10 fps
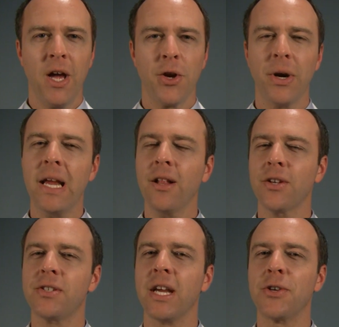Your
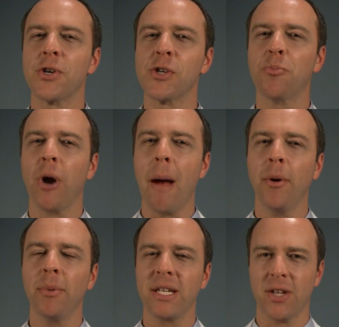English teachers
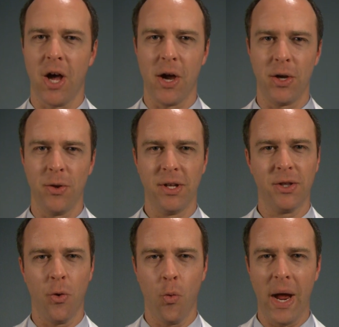probably taught you
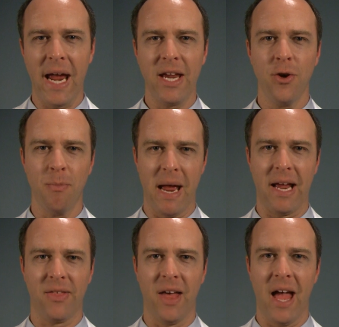that the way you
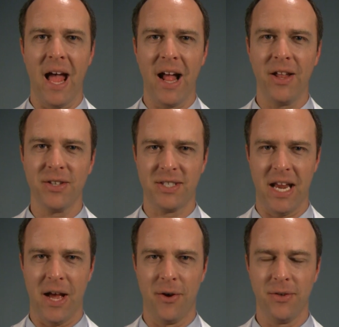make the L
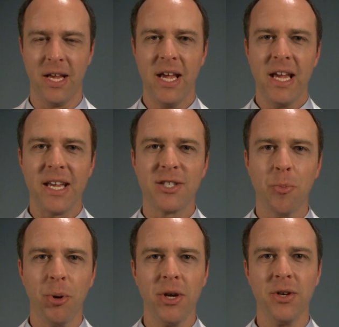sound is to
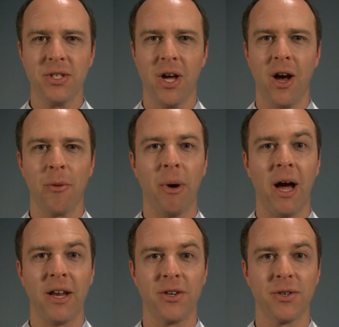put your tongue
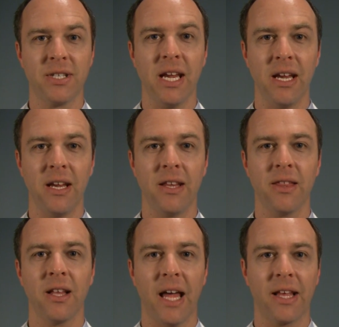behind your teeth
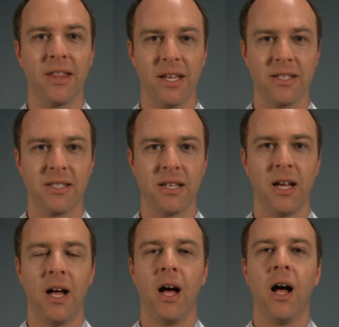like this.
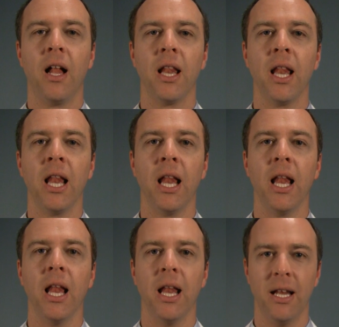
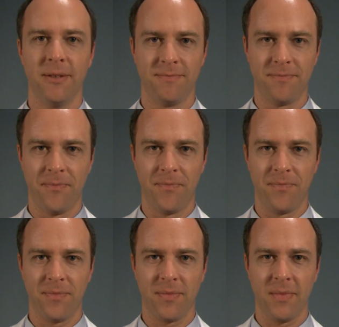Oh.
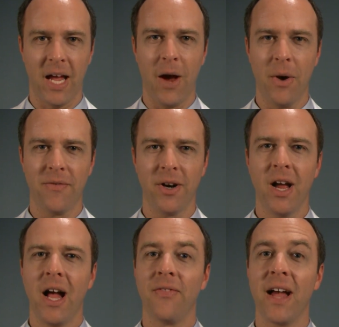
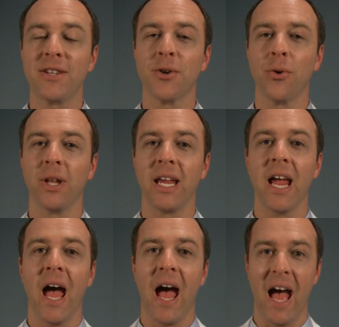However, that's
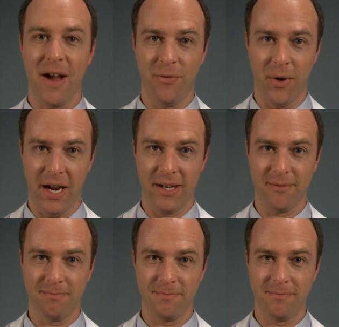only half right.